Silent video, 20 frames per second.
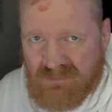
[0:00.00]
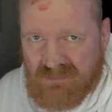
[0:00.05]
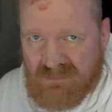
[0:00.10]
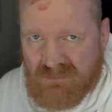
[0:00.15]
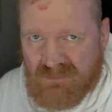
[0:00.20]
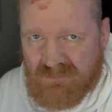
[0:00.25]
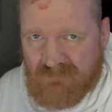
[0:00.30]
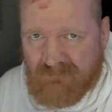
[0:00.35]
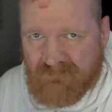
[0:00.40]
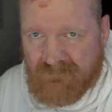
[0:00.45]

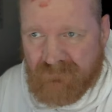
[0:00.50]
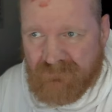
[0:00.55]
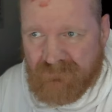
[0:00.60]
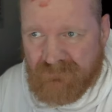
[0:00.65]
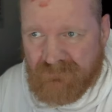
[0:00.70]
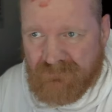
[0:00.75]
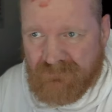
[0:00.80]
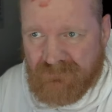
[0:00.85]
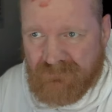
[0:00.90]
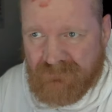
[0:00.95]

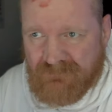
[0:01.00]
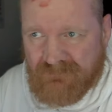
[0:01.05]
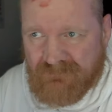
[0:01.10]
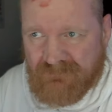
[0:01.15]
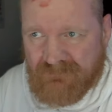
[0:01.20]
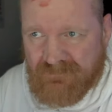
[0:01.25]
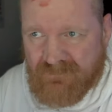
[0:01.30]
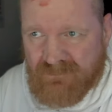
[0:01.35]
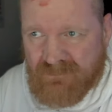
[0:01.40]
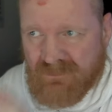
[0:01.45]

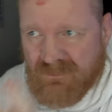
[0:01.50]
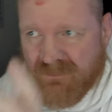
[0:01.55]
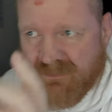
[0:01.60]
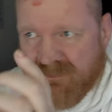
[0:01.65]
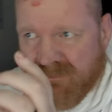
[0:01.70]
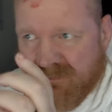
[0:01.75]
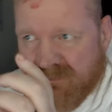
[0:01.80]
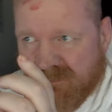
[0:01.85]
No one is speaking in this clip.